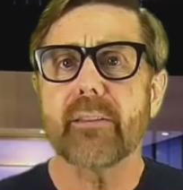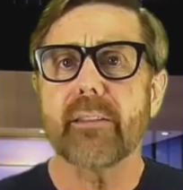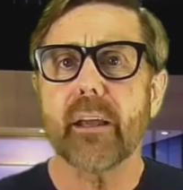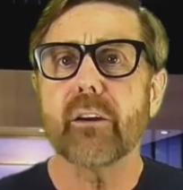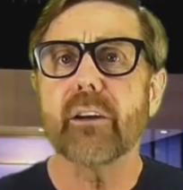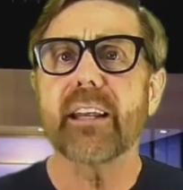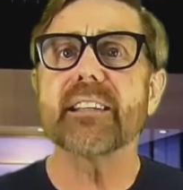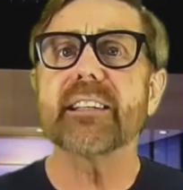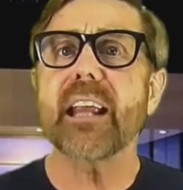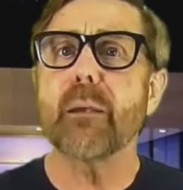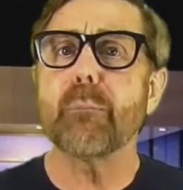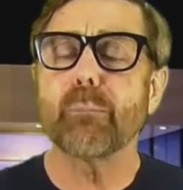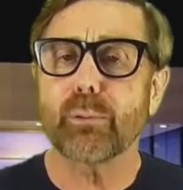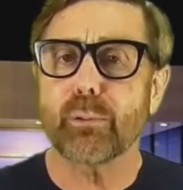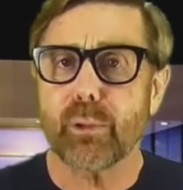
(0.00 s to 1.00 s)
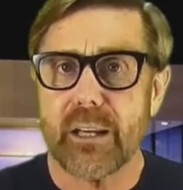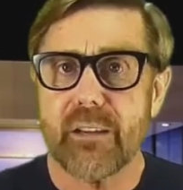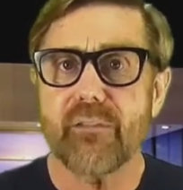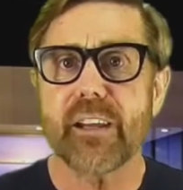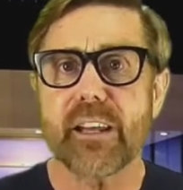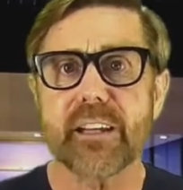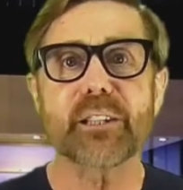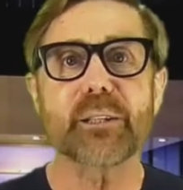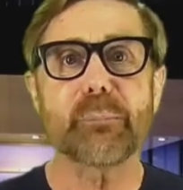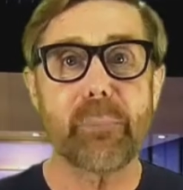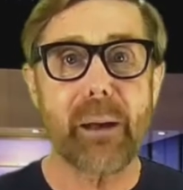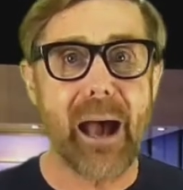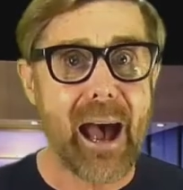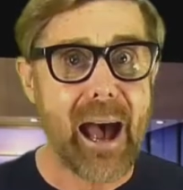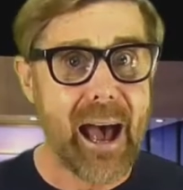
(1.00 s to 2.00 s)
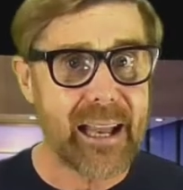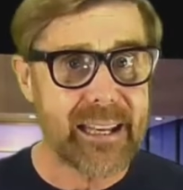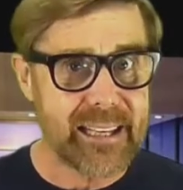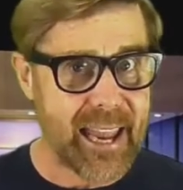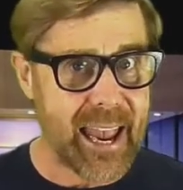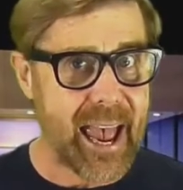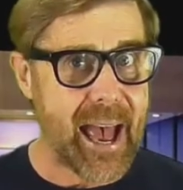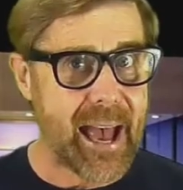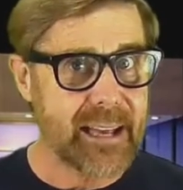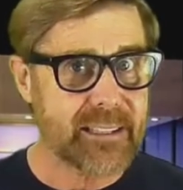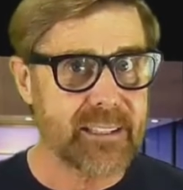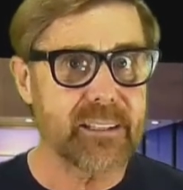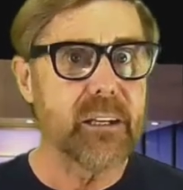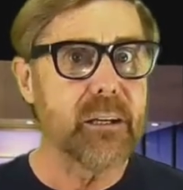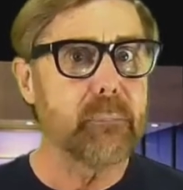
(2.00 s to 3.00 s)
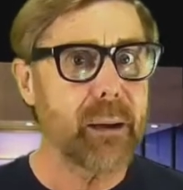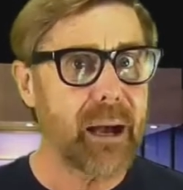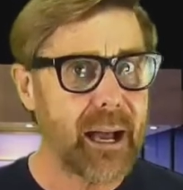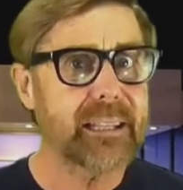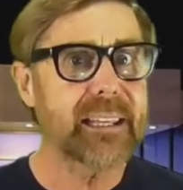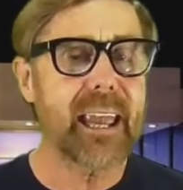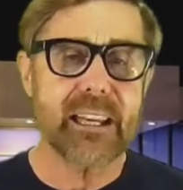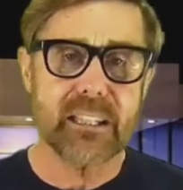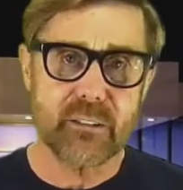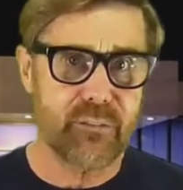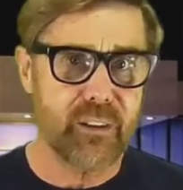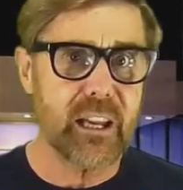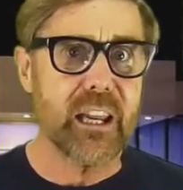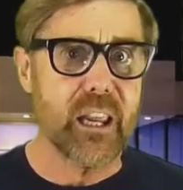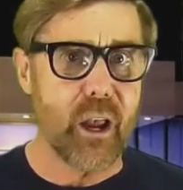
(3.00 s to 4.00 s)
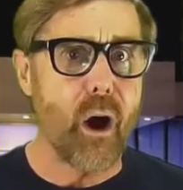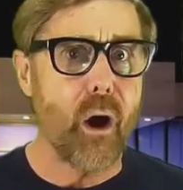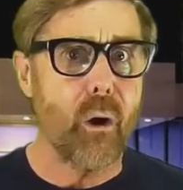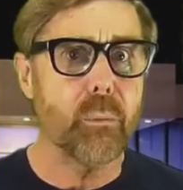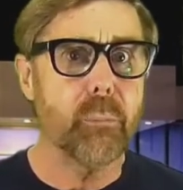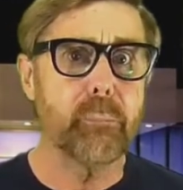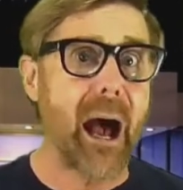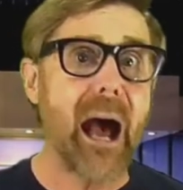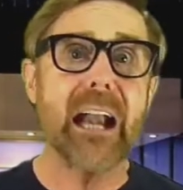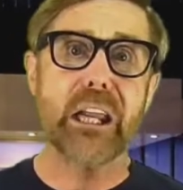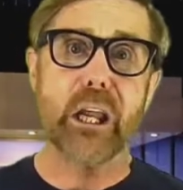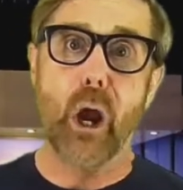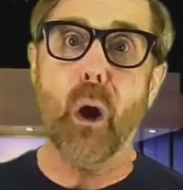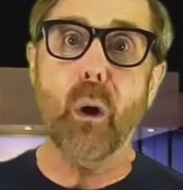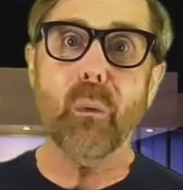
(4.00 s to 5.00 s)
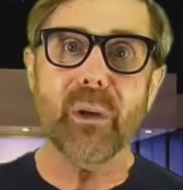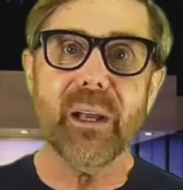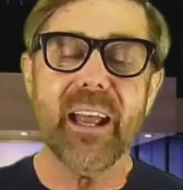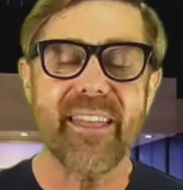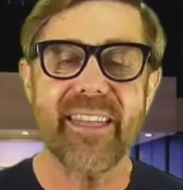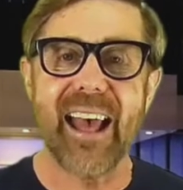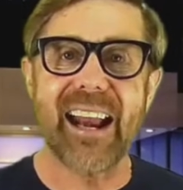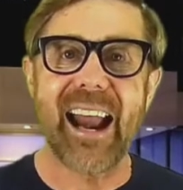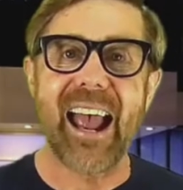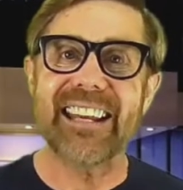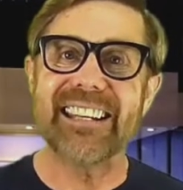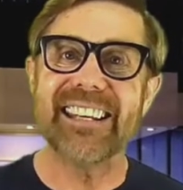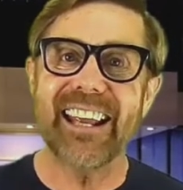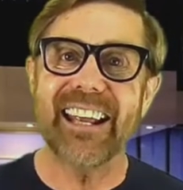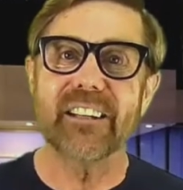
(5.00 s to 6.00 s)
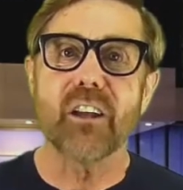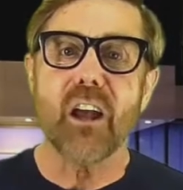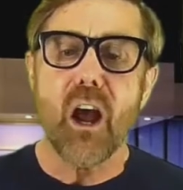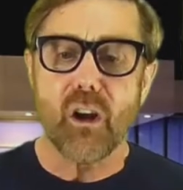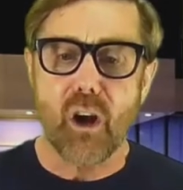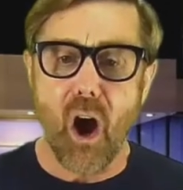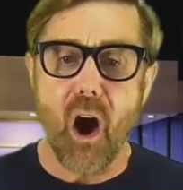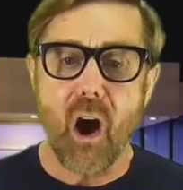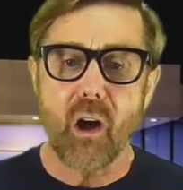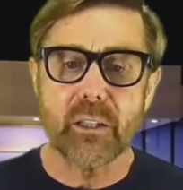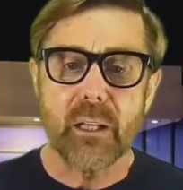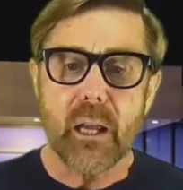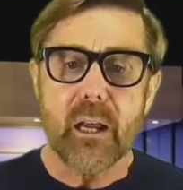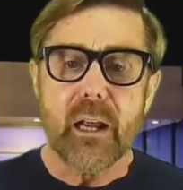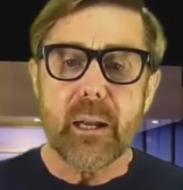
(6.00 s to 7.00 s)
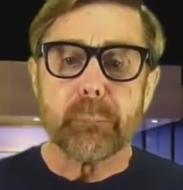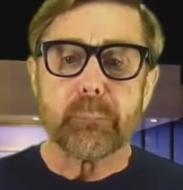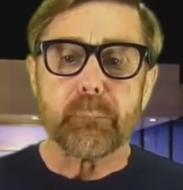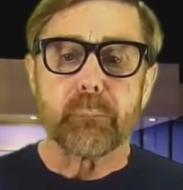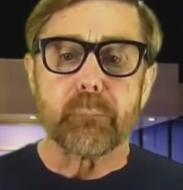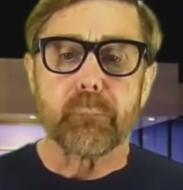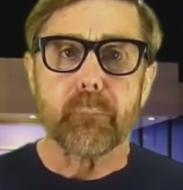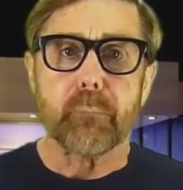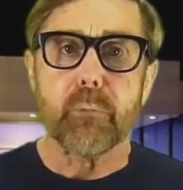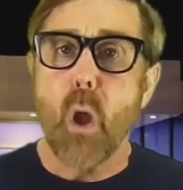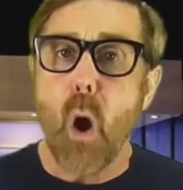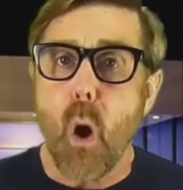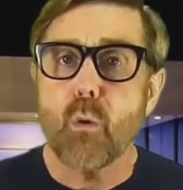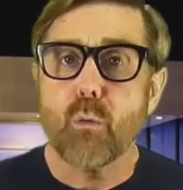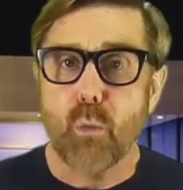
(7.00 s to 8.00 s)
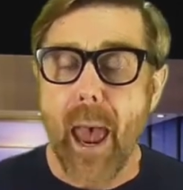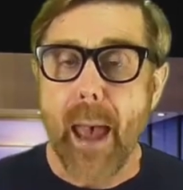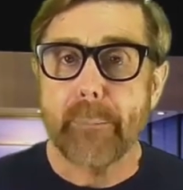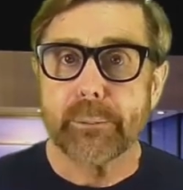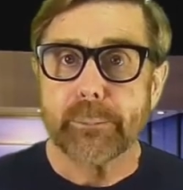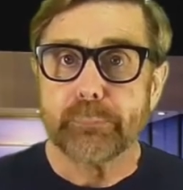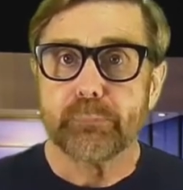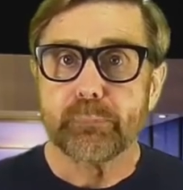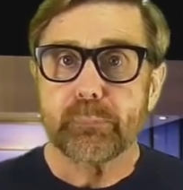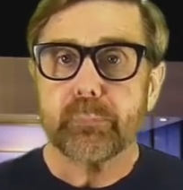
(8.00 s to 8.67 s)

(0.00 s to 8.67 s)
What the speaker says: that there is a previous podcast video, podio, that I did called No Rep